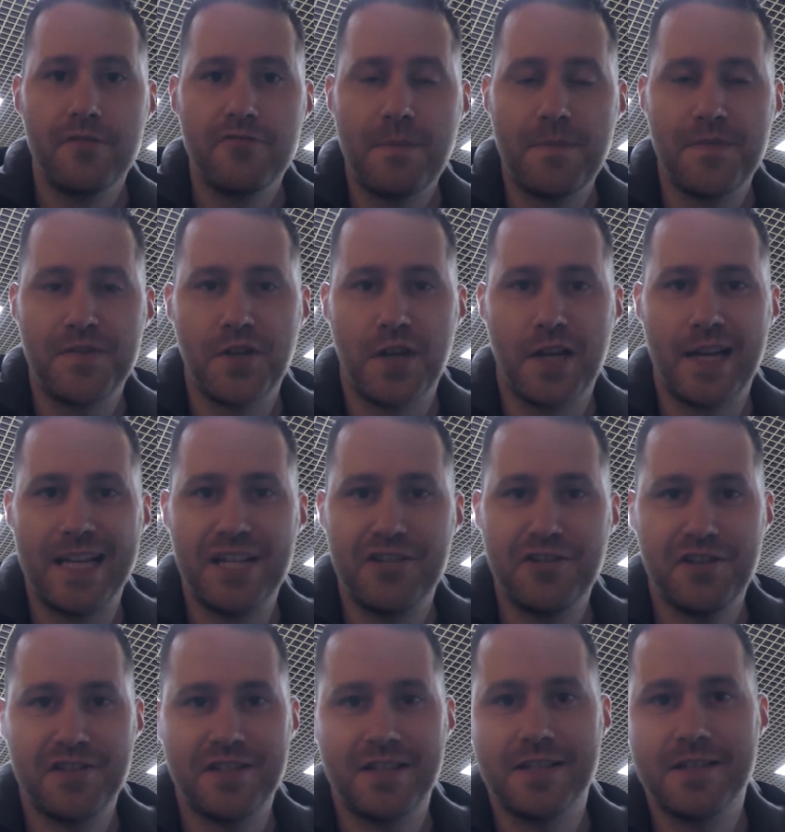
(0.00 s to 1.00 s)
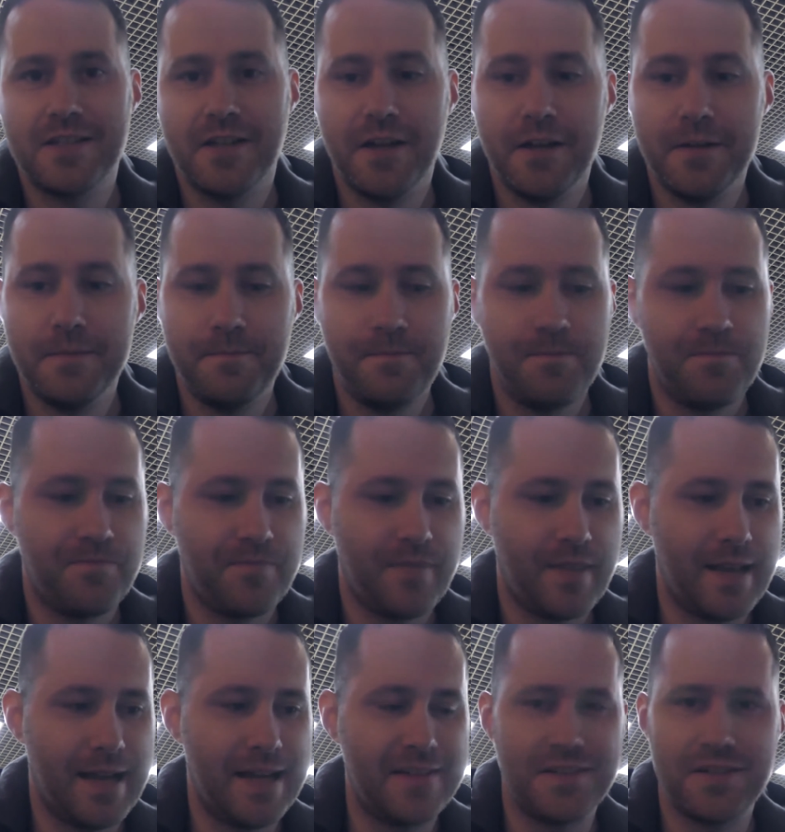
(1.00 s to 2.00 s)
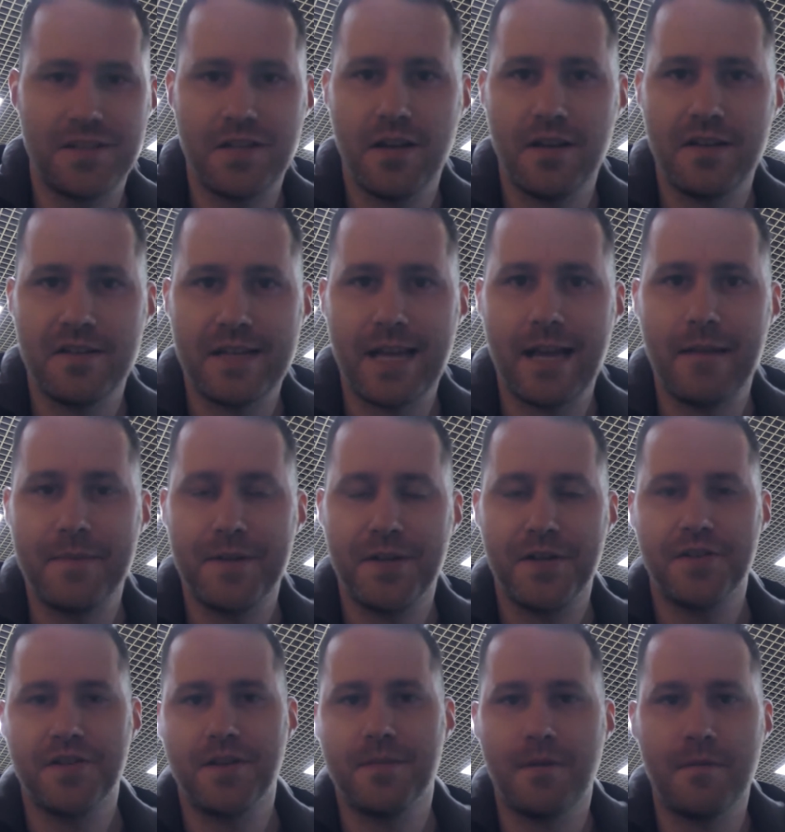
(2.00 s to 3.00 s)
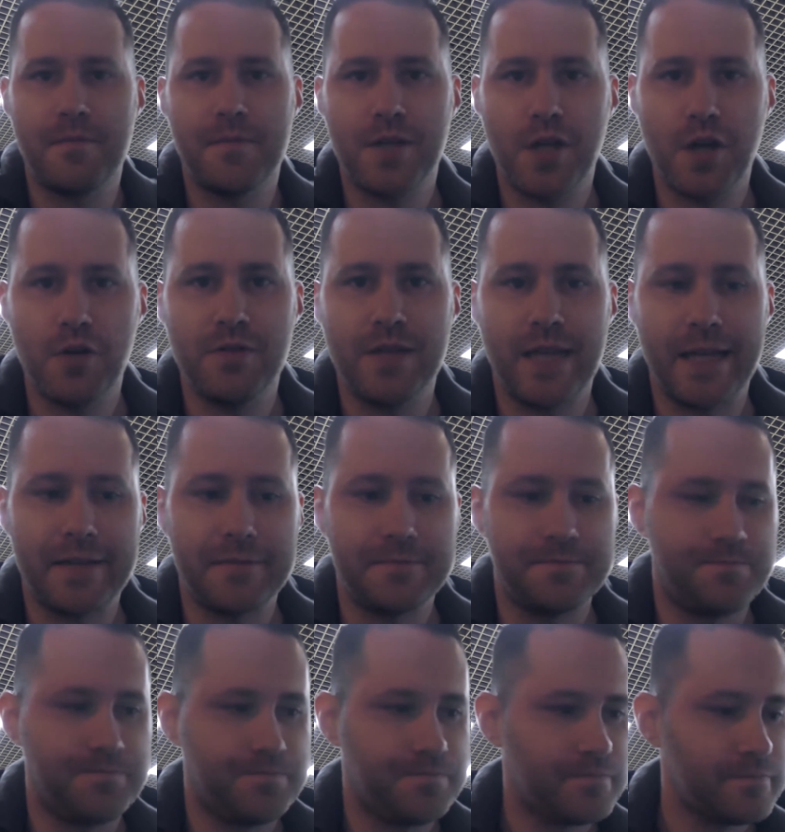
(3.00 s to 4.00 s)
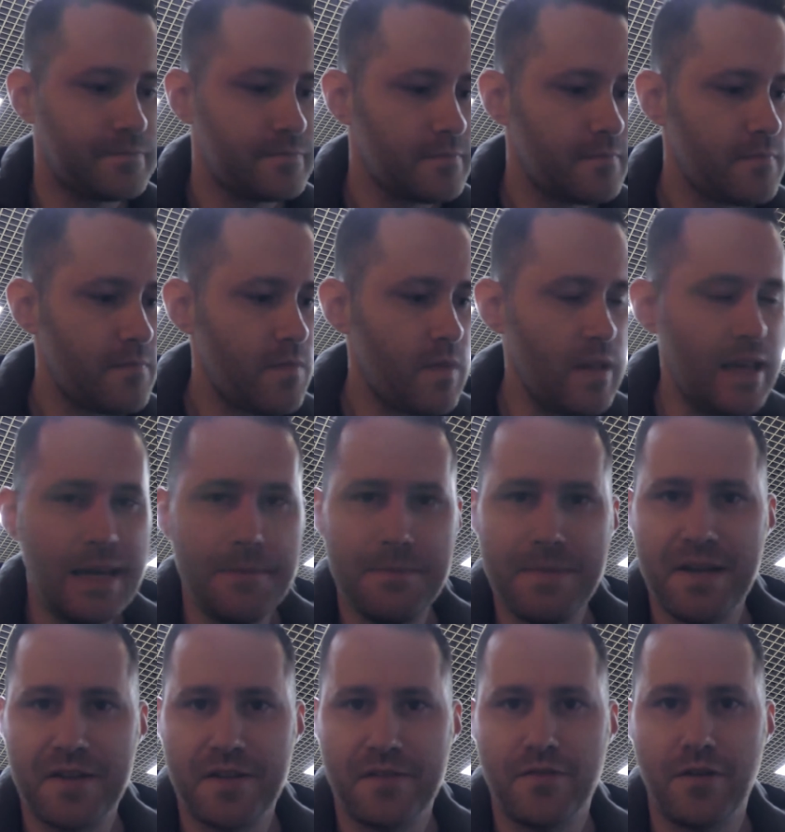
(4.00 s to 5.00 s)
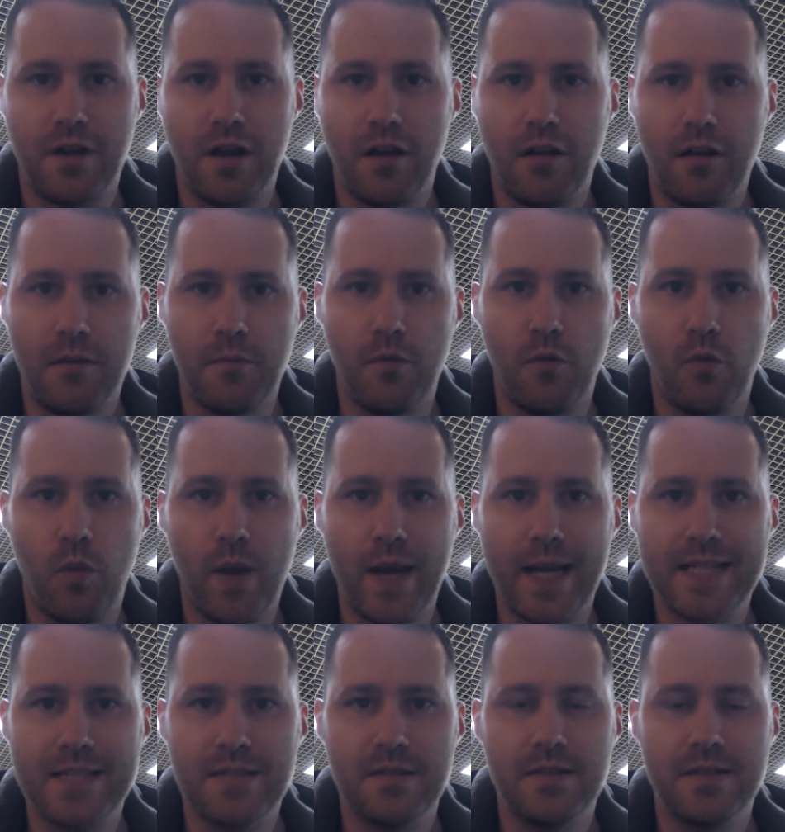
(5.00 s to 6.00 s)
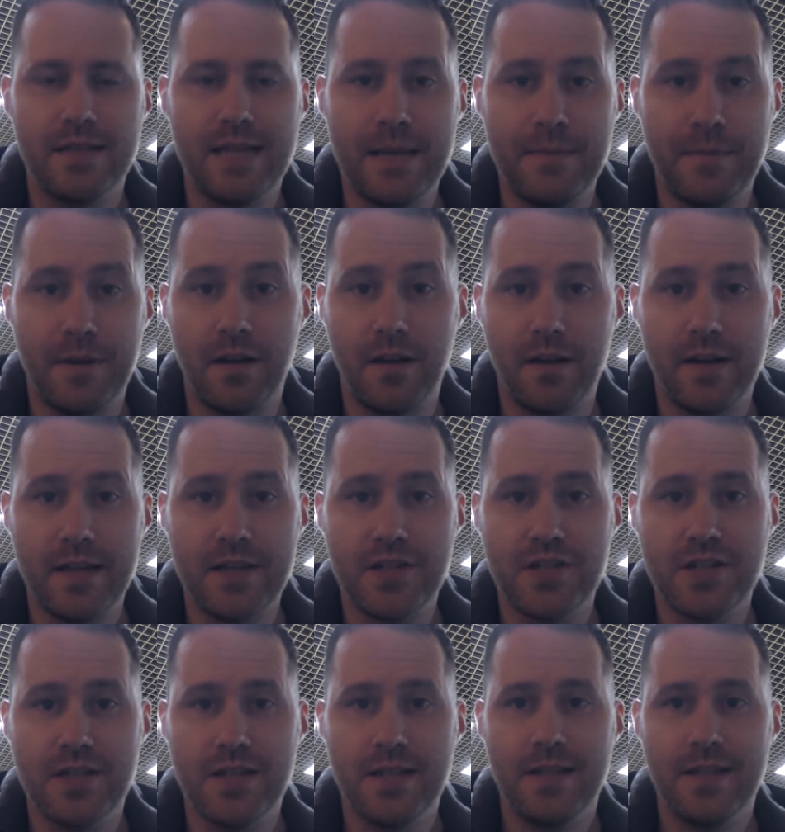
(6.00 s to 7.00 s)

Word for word: Trips took an interesting turn. As it turns out, because I'm on my own now, it means I've got a lot more weight in my luggage.